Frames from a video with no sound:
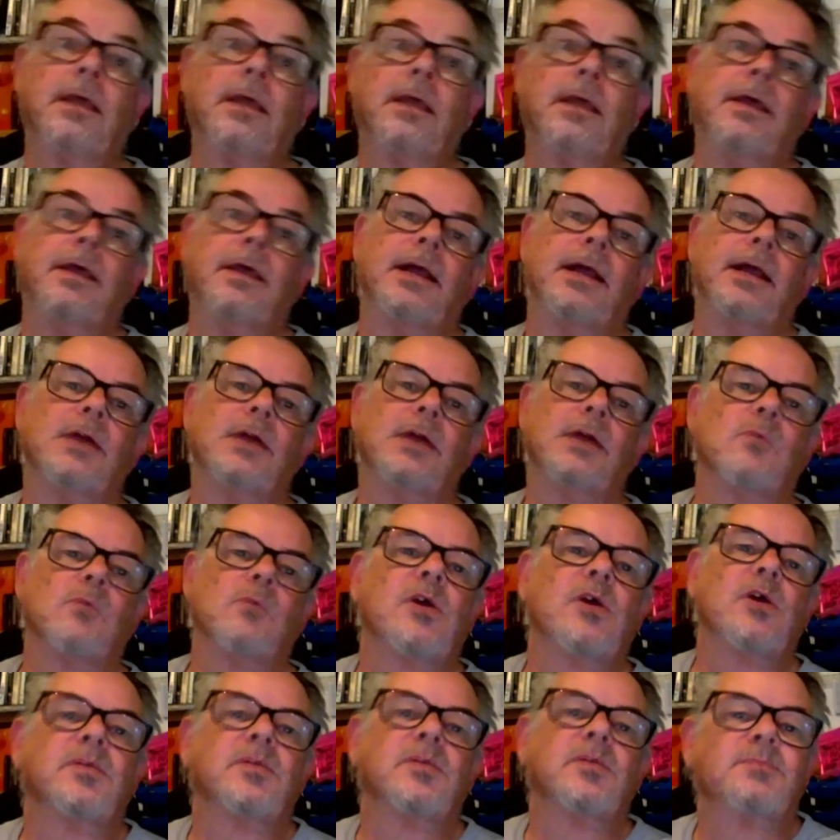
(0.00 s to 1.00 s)
Hello and
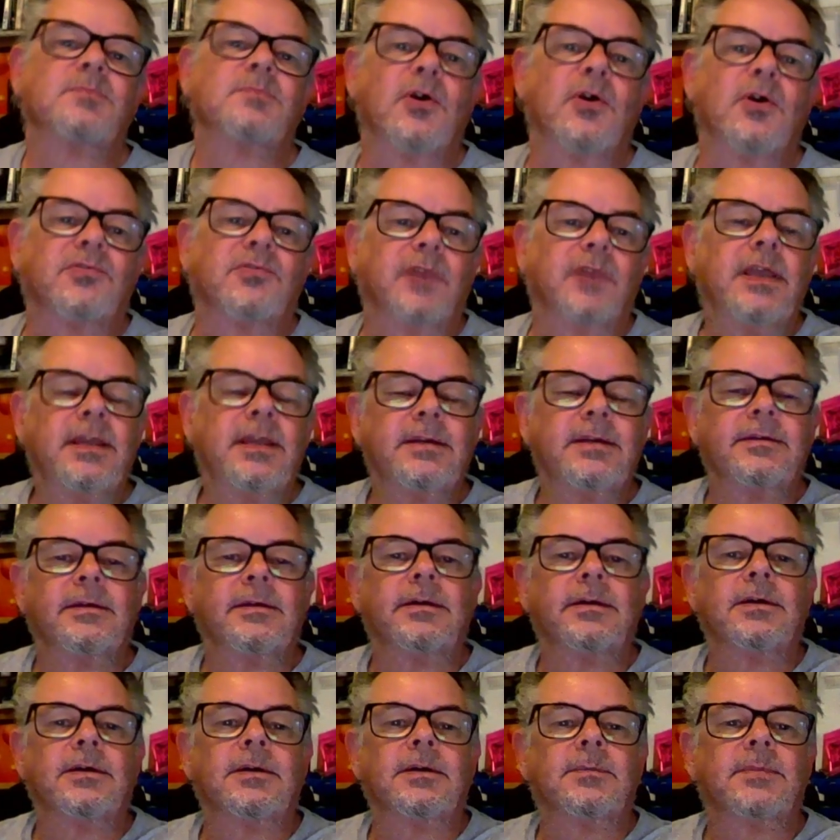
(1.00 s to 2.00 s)
welcome to part 3,
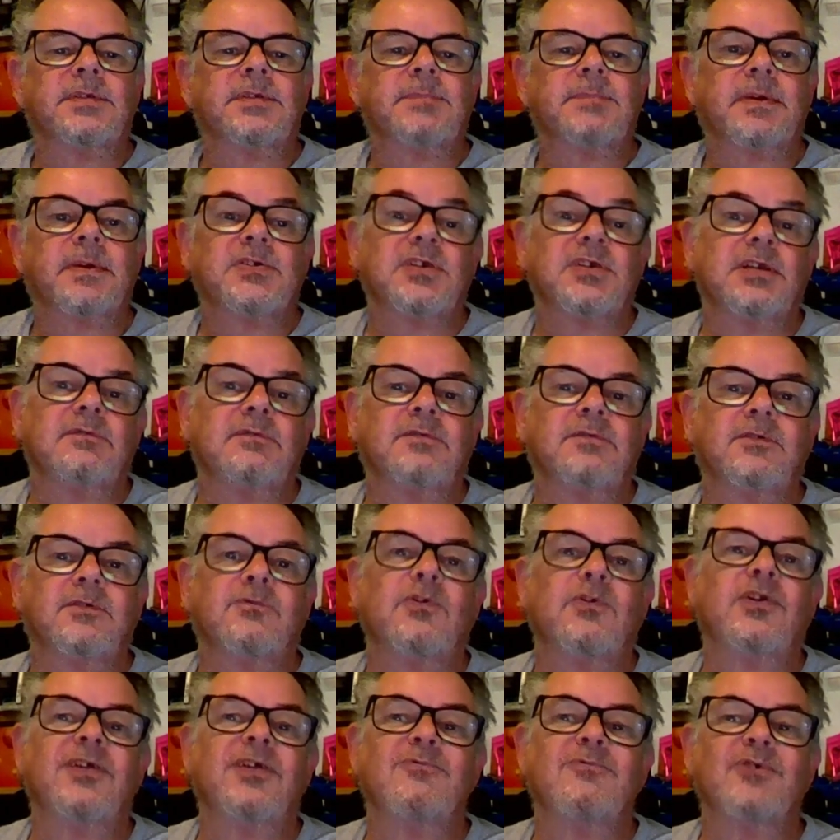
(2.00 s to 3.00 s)
especially if
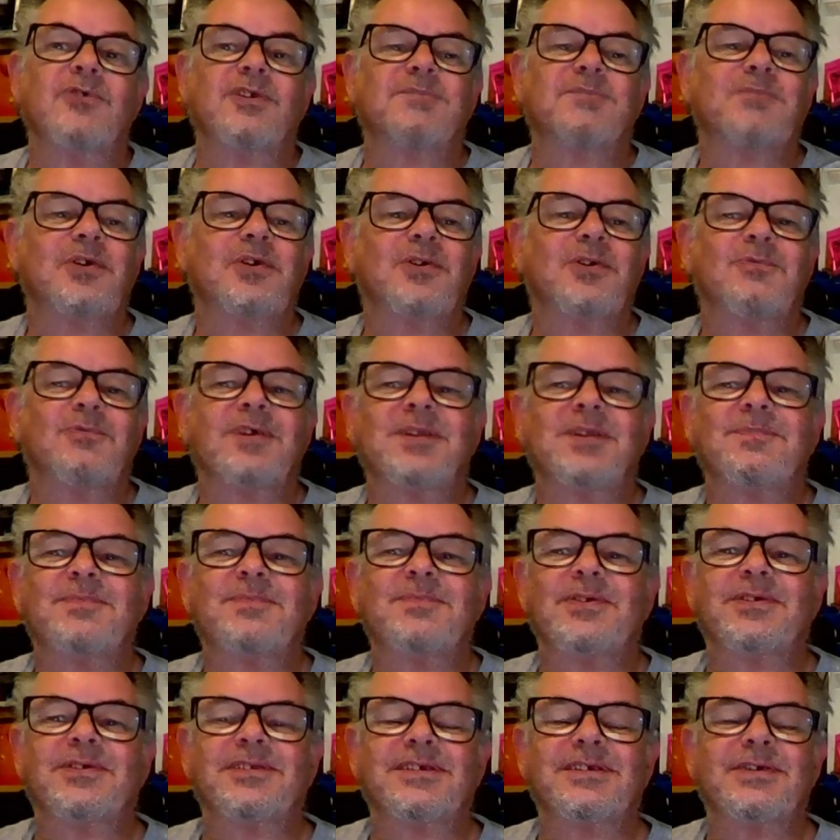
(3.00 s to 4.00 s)
you've already watched part 1 and
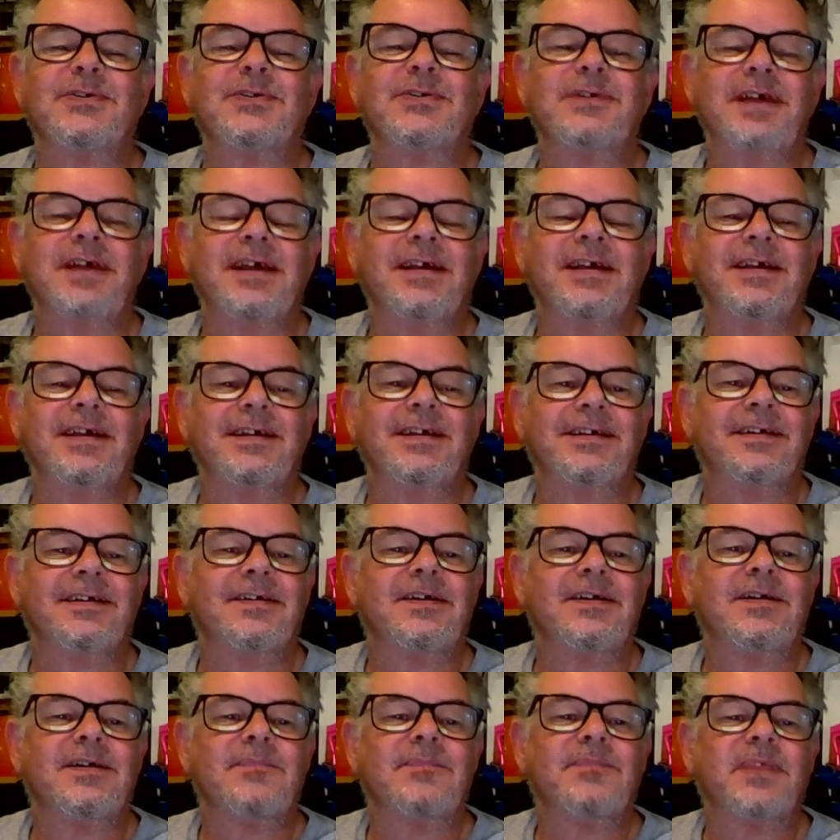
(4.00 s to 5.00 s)
part 2.
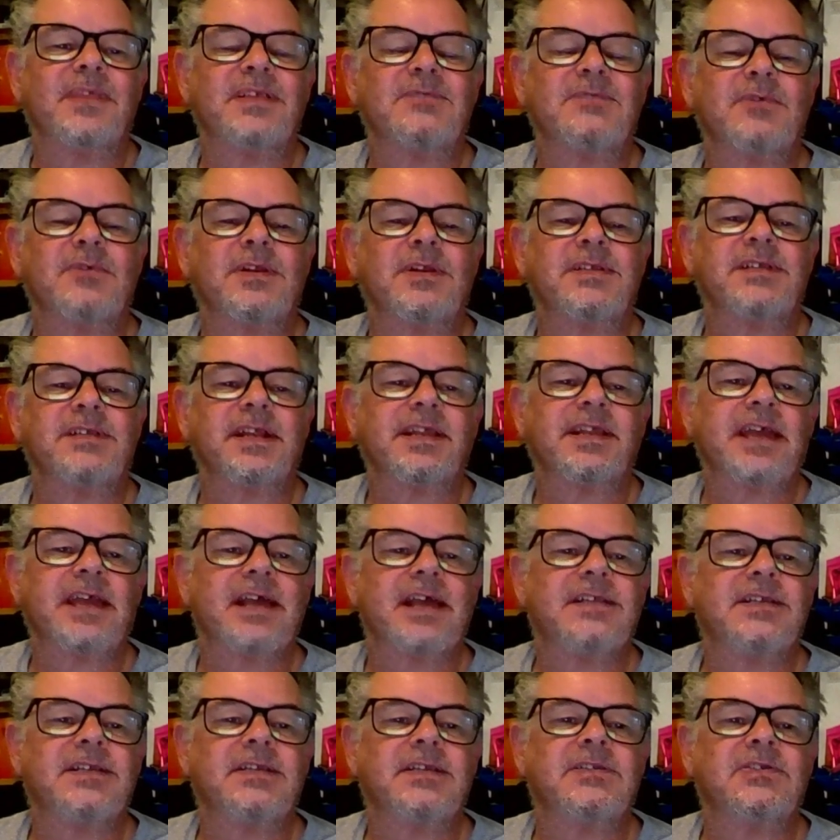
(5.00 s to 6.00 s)
This one is
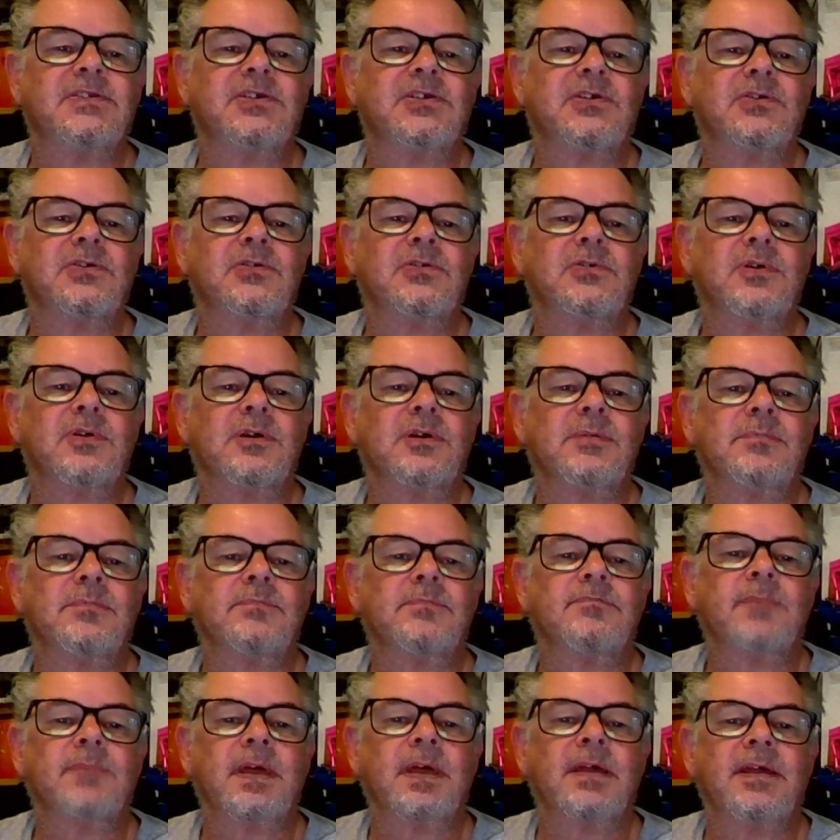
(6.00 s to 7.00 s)
dedicated
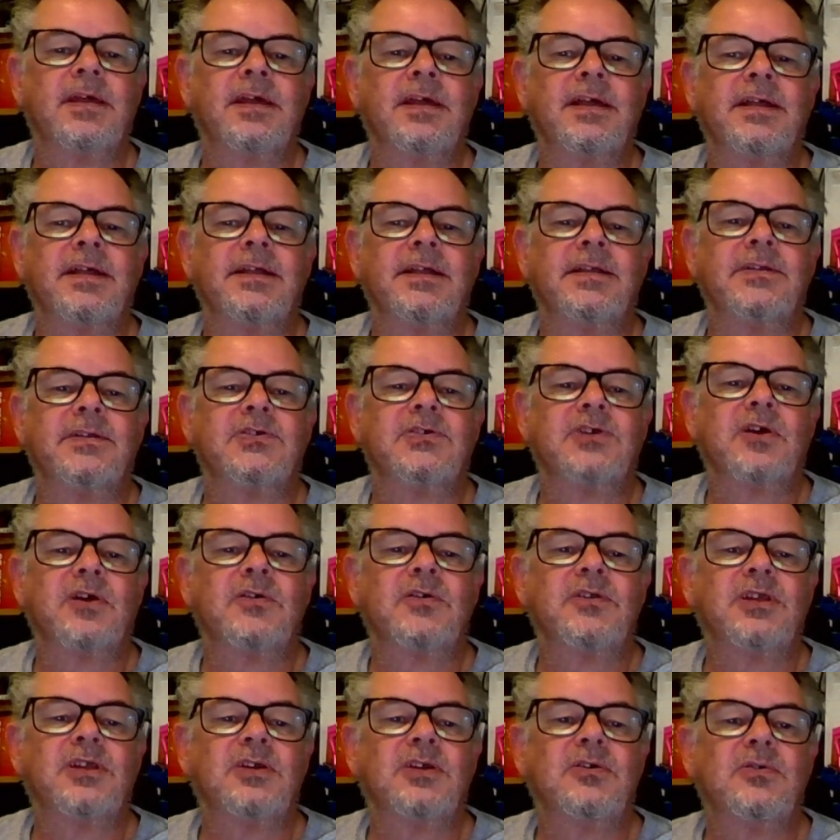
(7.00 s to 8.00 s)
to
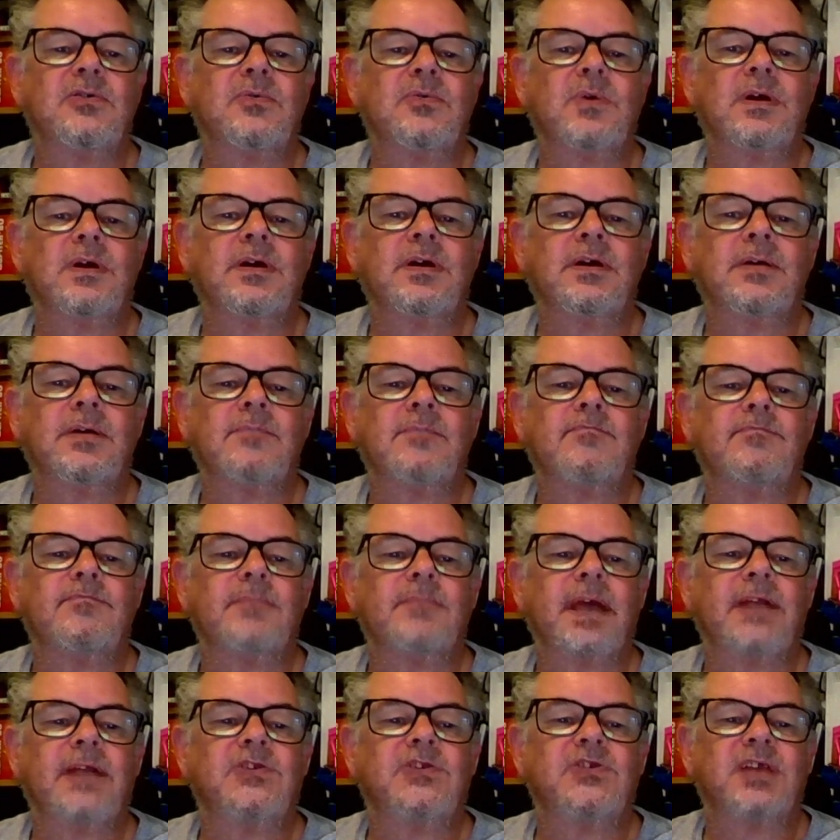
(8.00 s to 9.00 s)
showing you
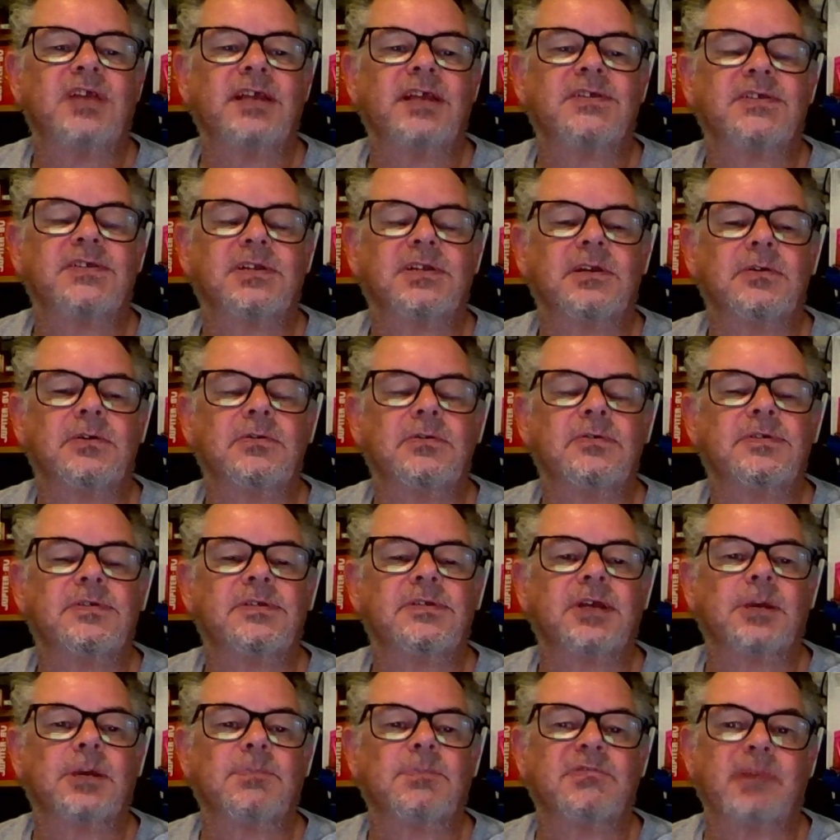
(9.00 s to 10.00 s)

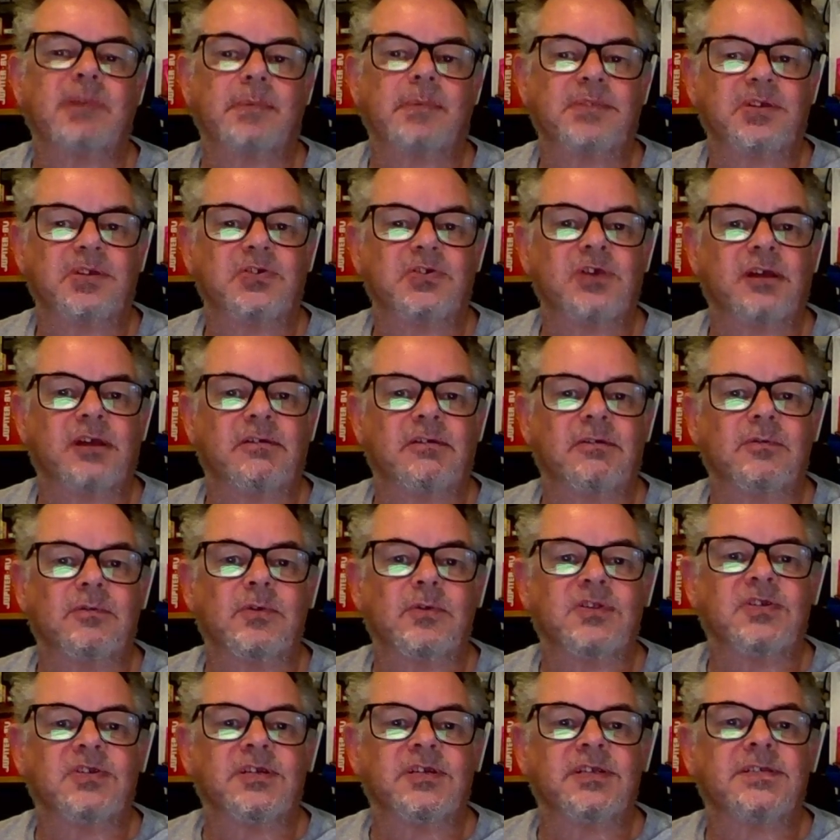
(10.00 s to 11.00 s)
HDSQ's parameter checker,
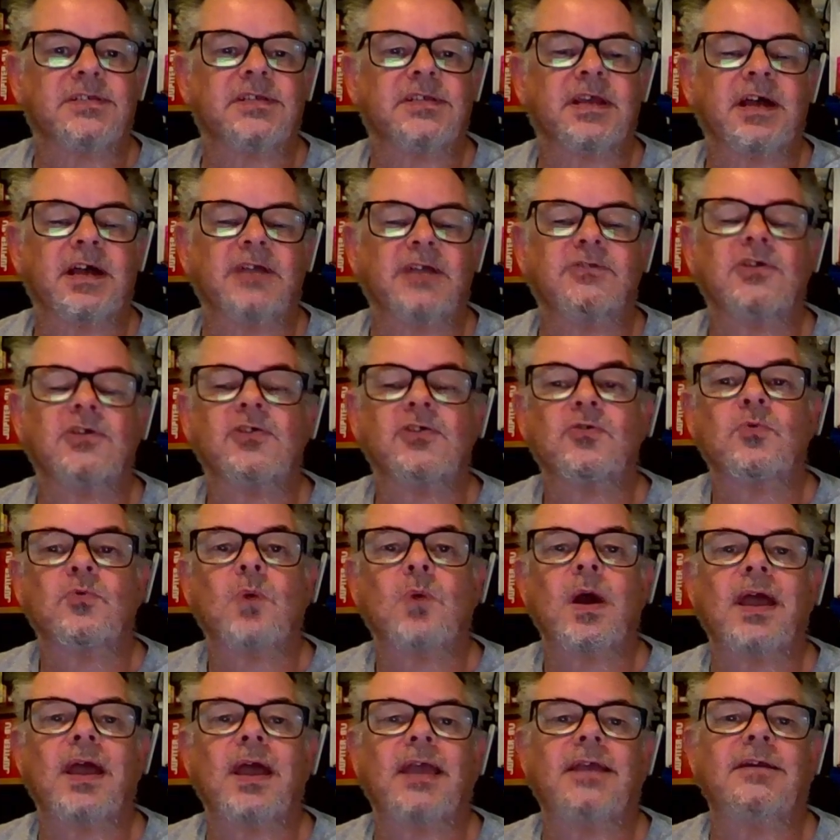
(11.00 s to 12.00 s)
which is another
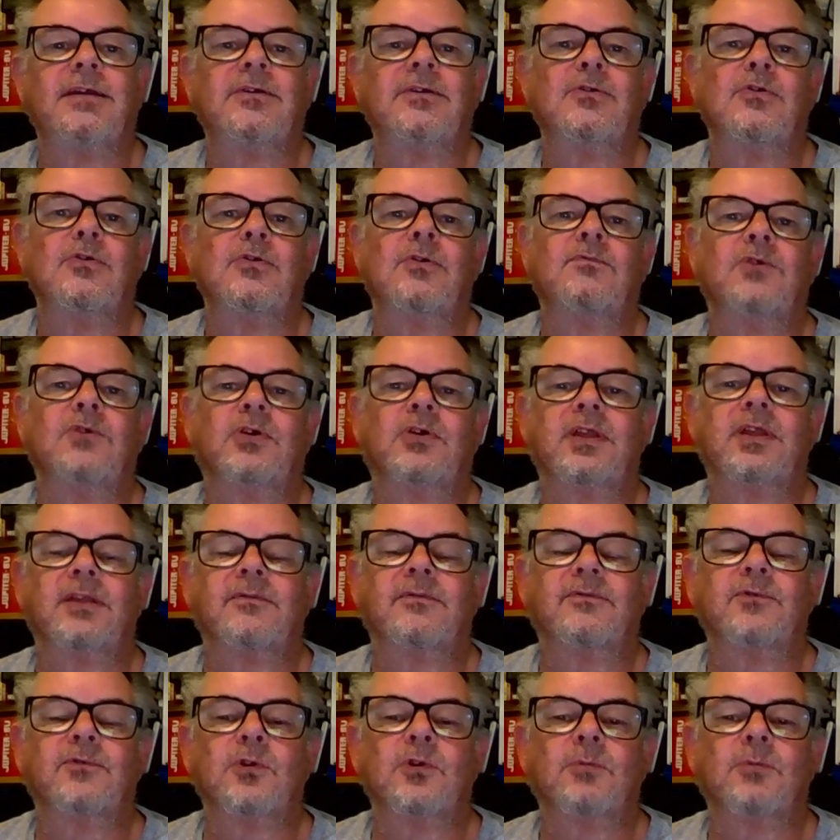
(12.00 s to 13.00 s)
way of
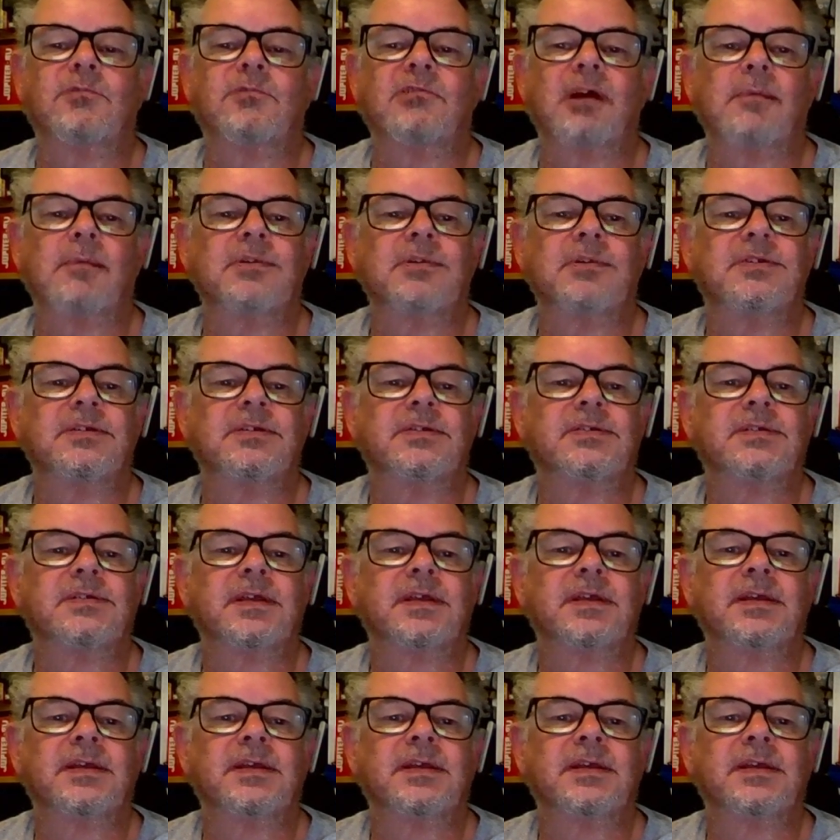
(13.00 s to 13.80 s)
looking for parameters